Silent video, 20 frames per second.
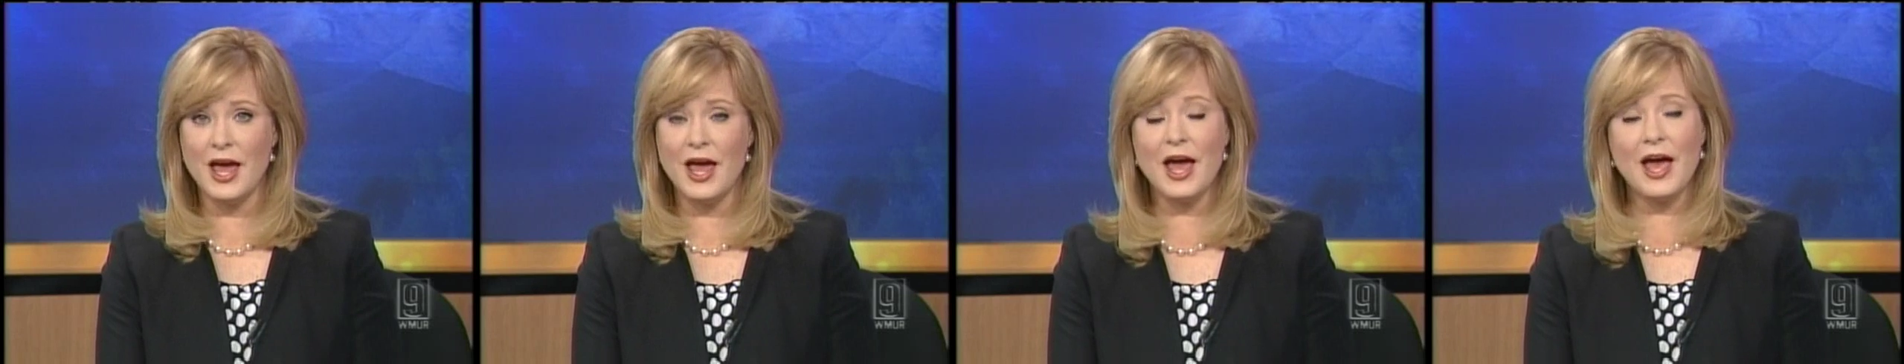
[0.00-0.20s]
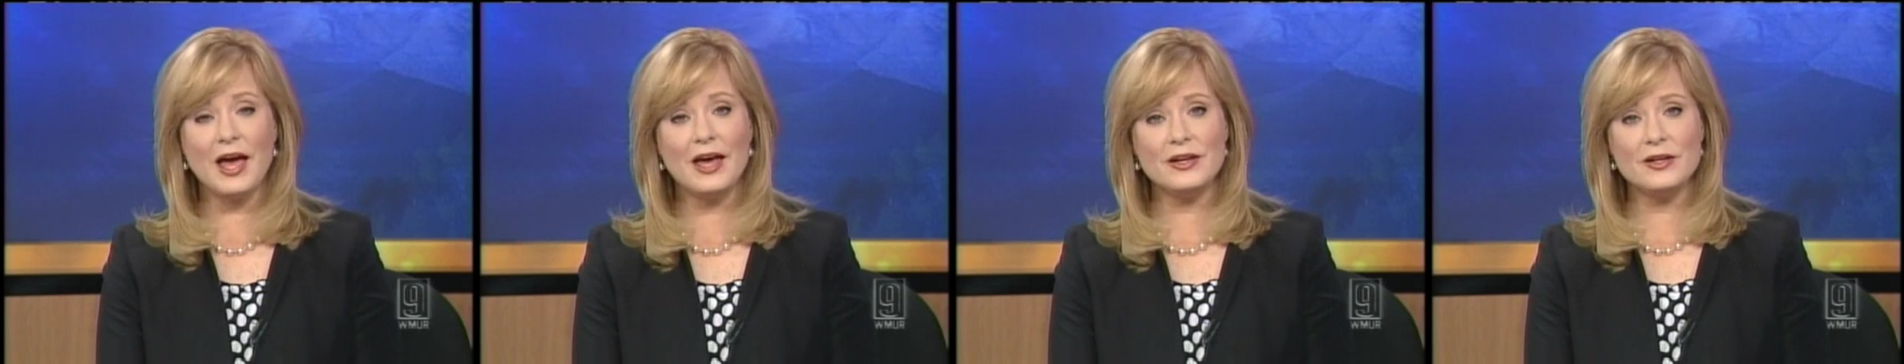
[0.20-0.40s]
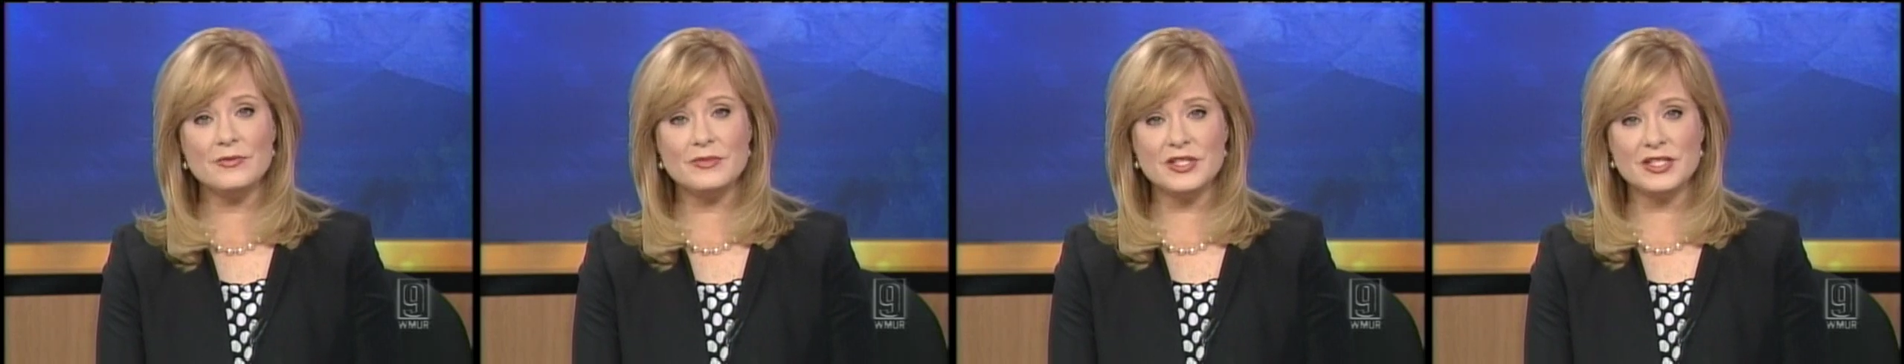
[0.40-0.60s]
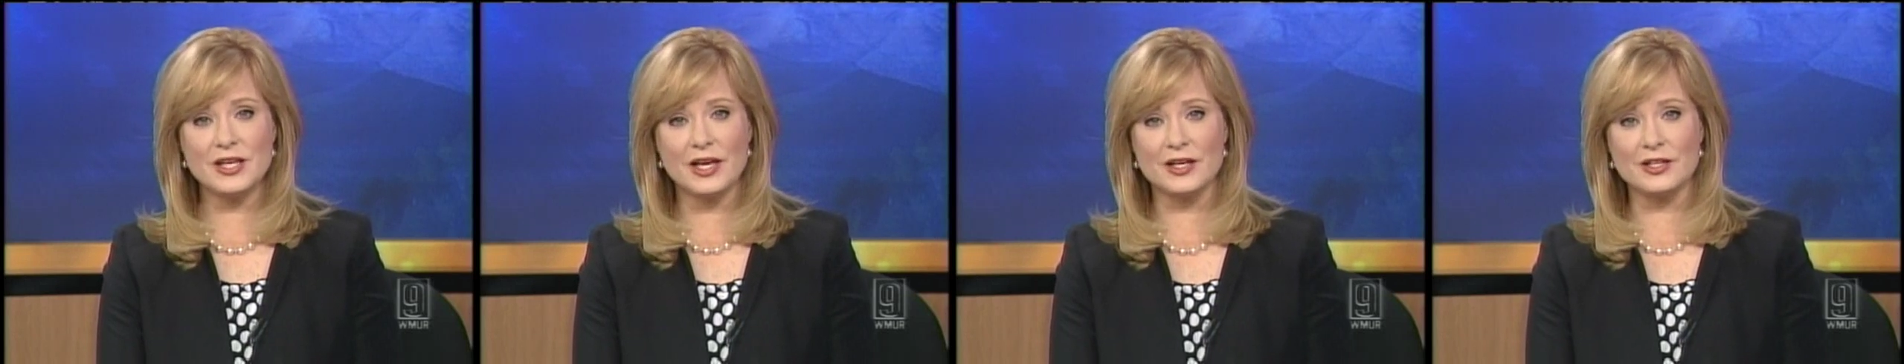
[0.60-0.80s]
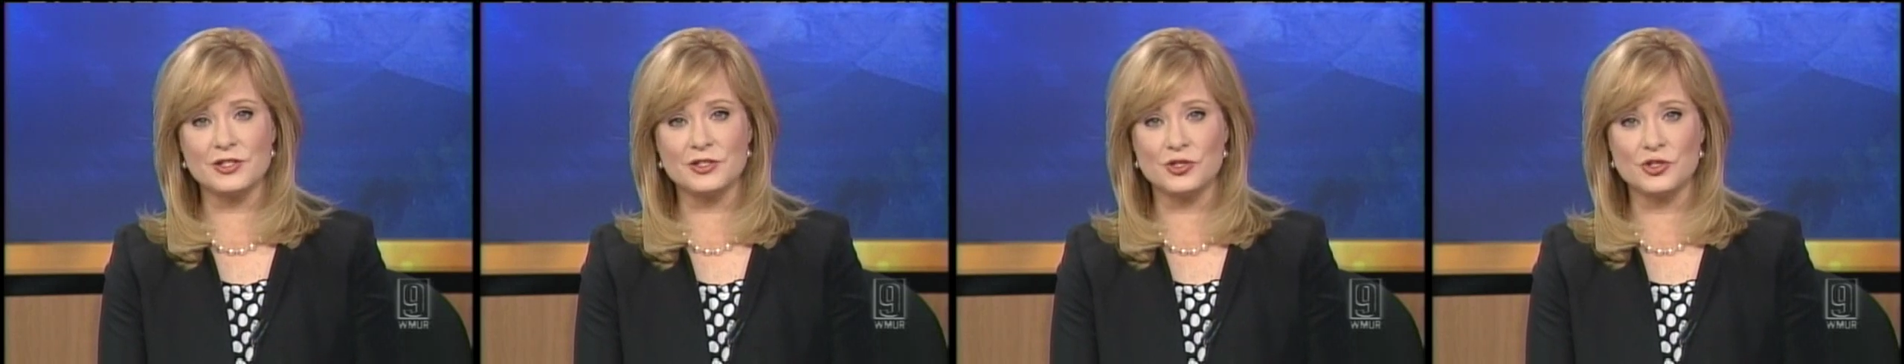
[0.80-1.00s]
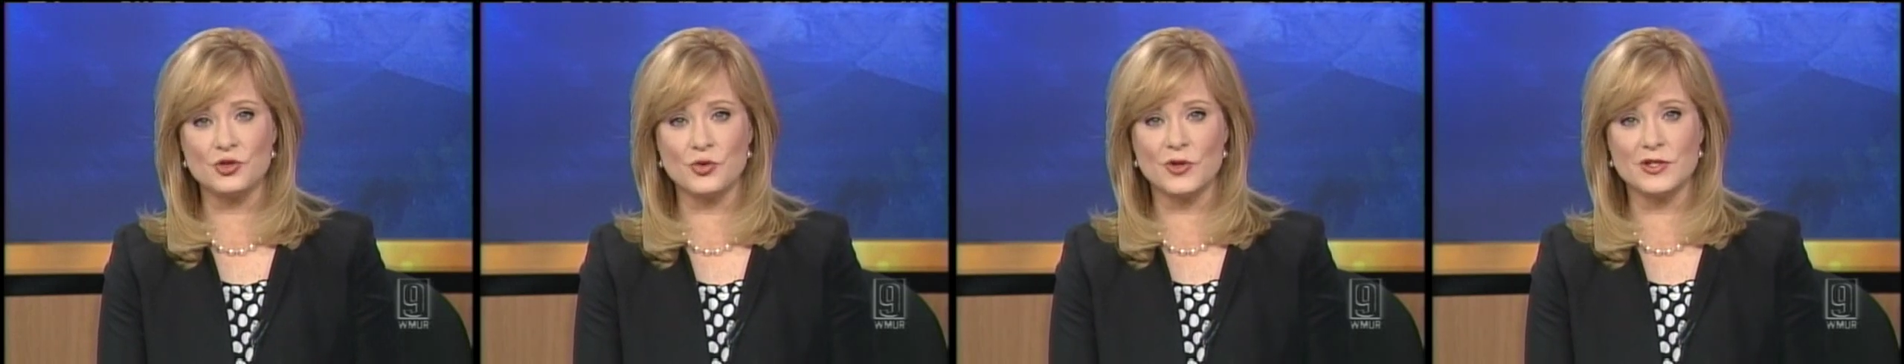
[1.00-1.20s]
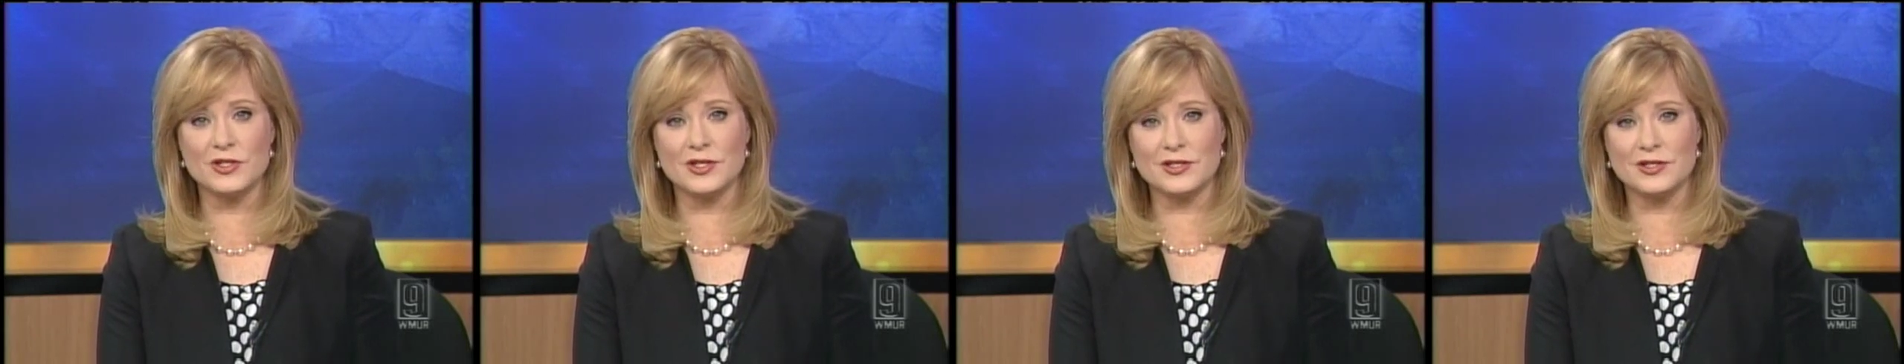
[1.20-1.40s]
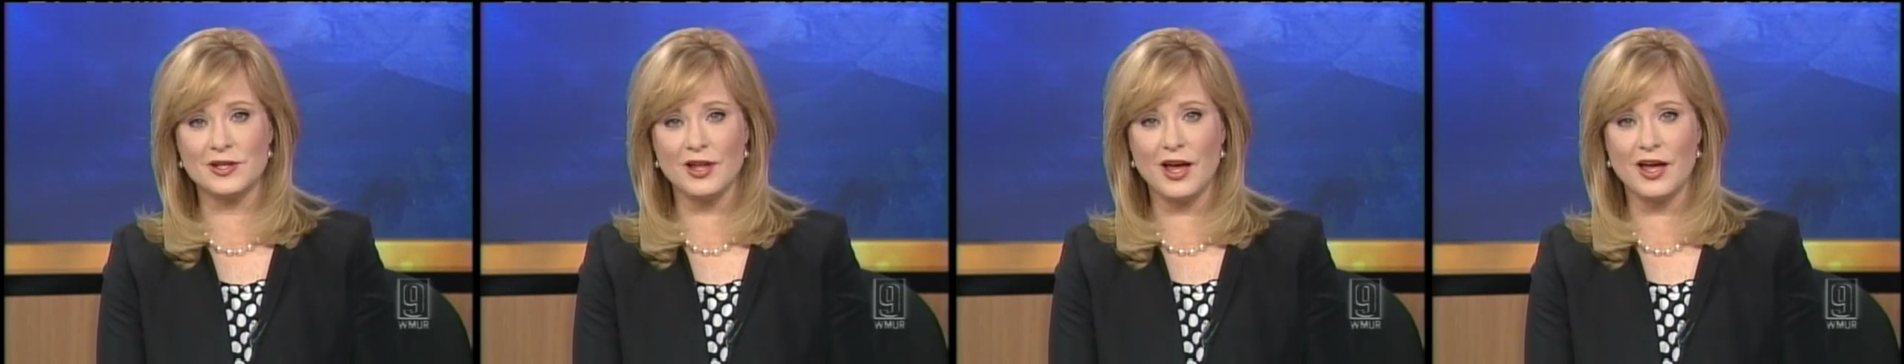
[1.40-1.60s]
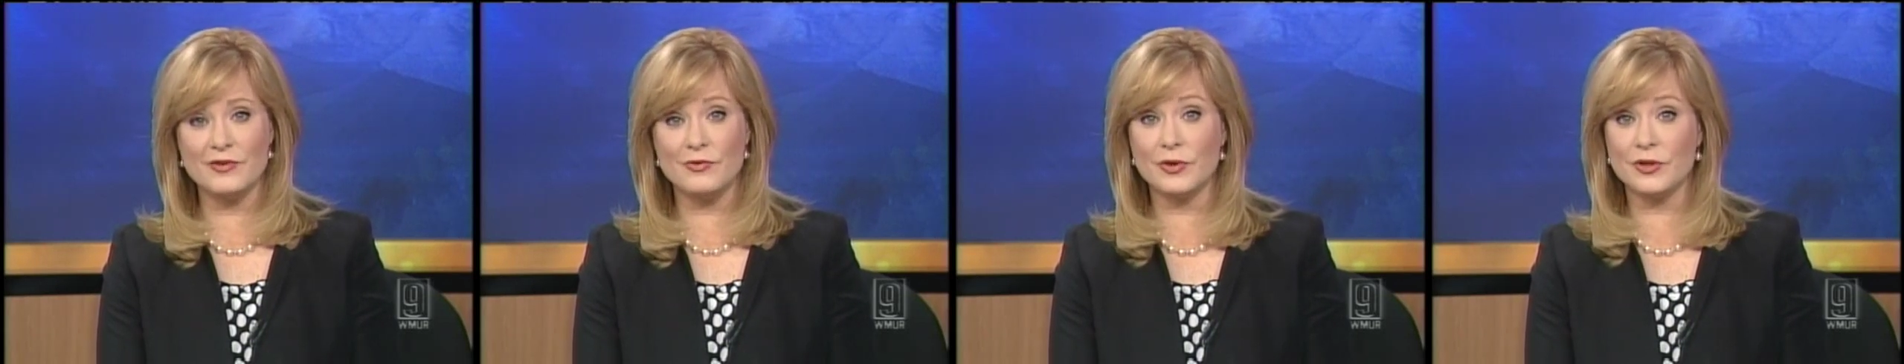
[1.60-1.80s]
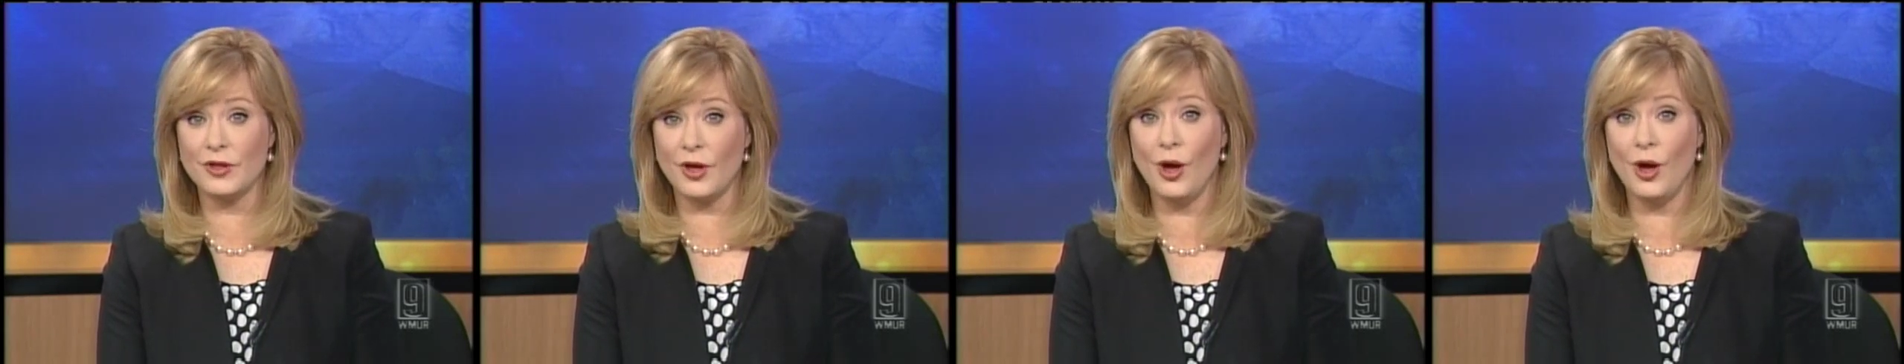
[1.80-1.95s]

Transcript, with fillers: Adam Sexton joins us live with